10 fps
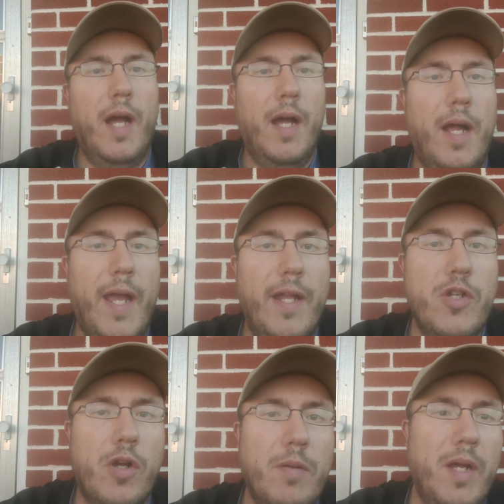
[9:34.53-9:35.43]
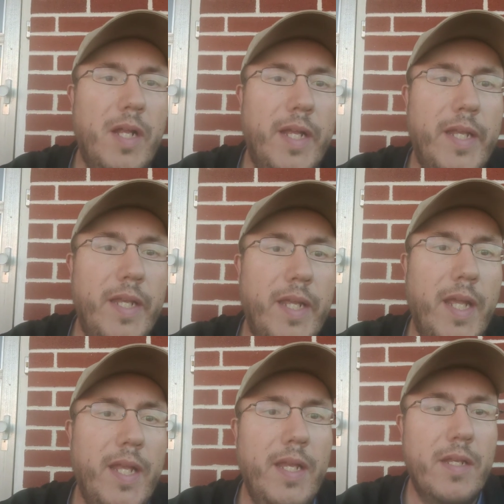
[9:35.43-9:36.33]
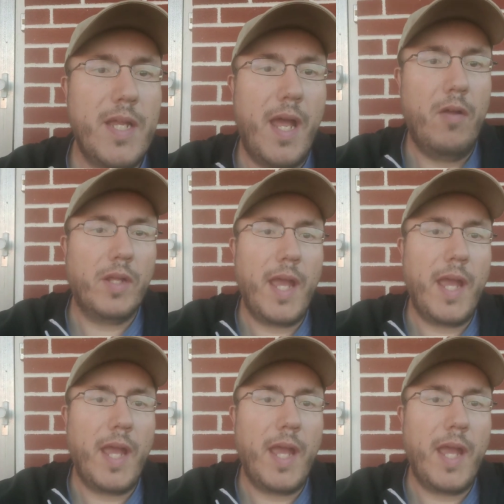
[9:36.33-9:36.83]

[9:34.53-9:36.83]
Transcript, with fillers: uh, I had talked about in the Indiantown